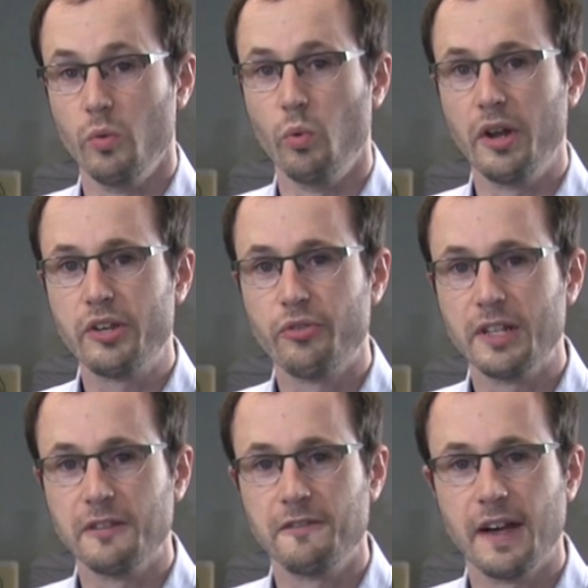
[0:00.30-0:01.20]
We're
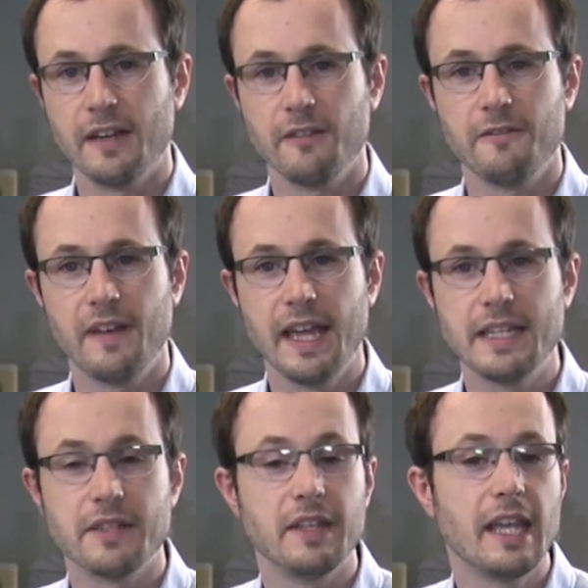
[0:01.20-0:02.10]
entering the final
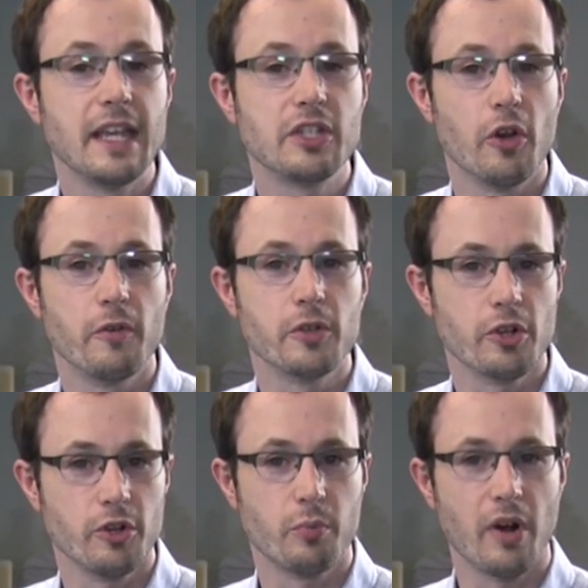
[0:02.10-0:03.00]
phase of the case to
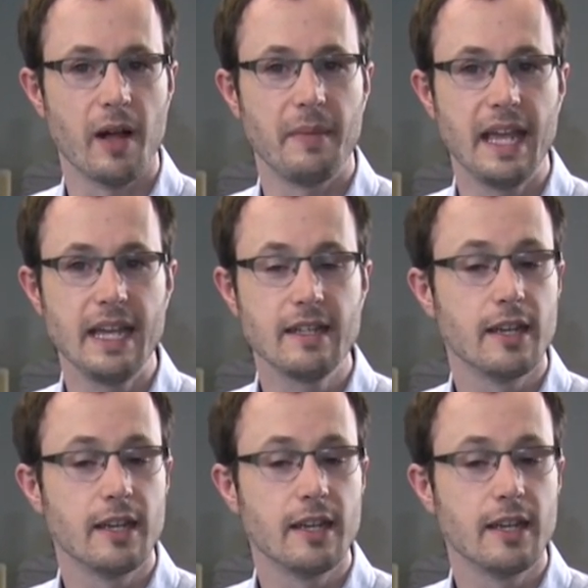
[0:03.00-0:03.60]
overturn Prop 8.